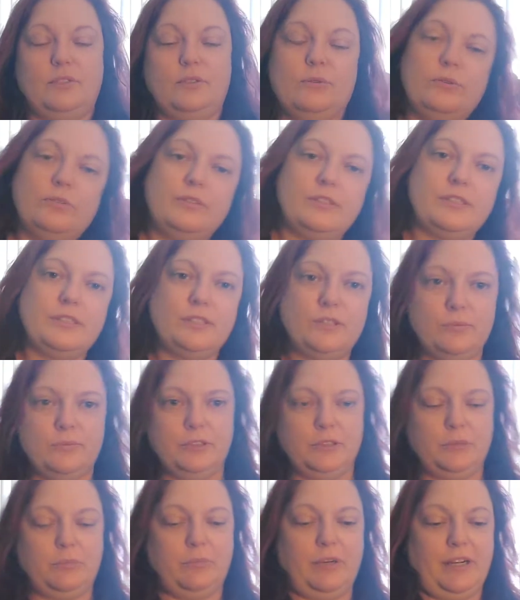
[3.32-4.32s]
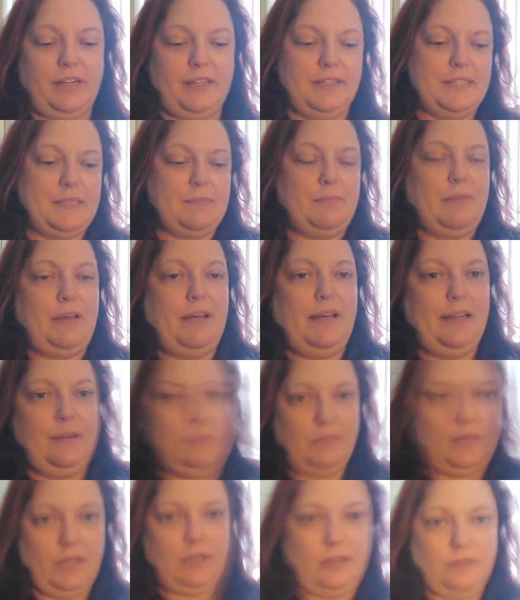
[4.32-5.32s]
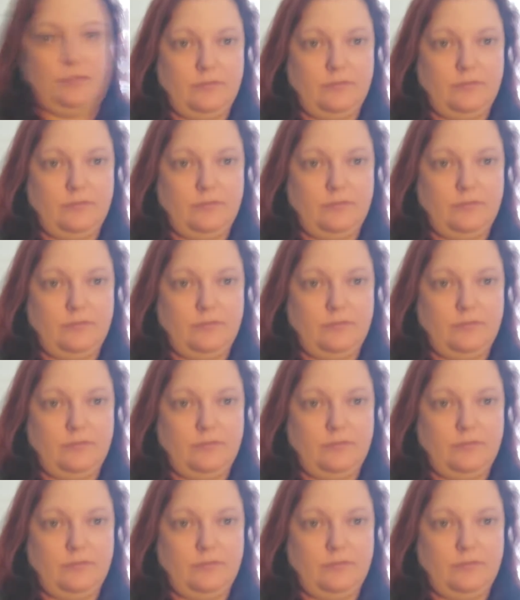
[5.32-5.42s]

Oh, there's too much brightness behind me.